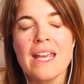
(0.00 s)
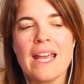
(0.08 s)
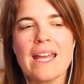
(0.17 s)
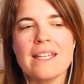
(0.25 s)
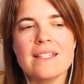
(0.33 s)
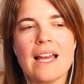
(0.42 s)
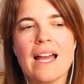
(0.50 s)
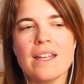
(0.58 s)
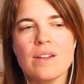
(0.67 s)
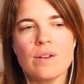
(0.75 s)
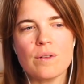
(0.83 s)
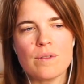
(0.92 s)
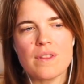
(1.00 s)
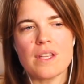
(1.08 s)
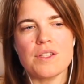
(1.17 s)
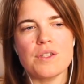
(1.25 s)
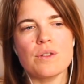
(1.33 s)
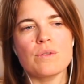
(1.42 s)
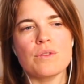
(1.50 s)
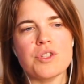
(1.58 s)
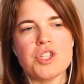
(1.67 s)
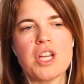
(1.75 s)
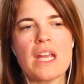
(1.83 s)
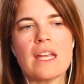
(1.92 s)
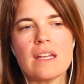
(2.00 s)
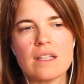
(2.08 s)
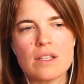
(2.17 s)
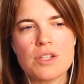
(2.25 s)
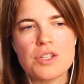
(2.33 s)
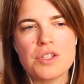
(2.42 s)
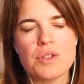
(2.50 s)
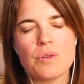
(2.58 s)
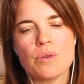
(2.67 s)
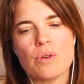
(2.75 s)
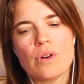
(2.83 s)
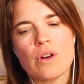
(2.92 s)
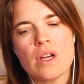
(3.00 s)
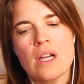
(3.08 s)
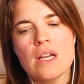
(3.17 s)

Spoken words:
And I know that you changed your